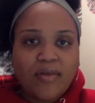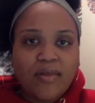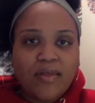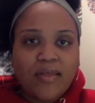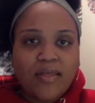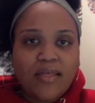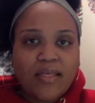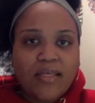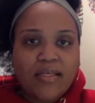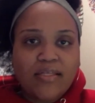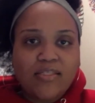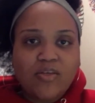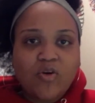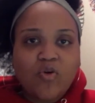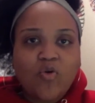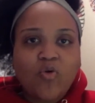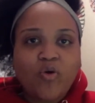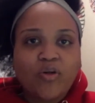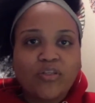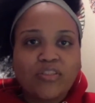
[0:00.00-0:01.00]
is
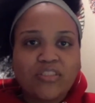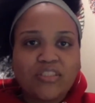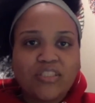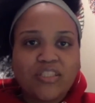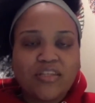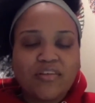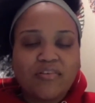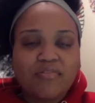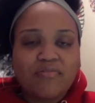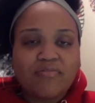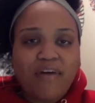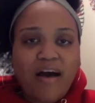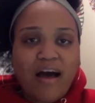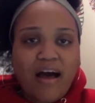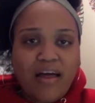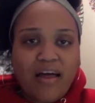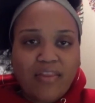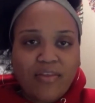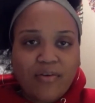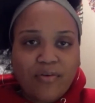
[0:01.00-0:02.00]
according to the
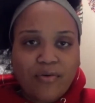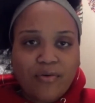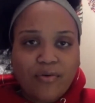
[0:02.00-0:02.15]
Father